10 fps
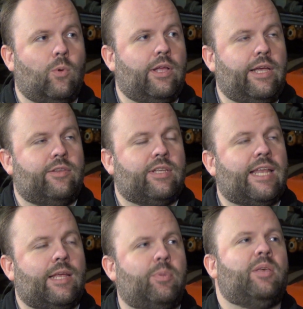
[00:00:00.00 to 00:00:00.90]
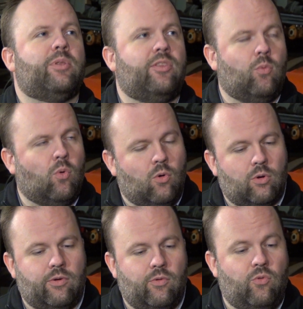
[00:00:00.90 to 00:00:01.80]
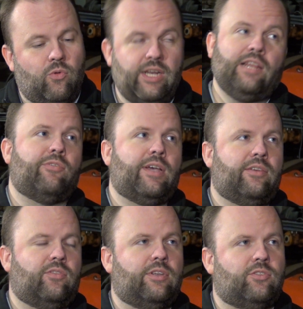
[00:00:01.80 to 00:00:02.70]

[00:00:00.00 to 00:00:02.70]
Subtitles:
it getting people in the water really fast is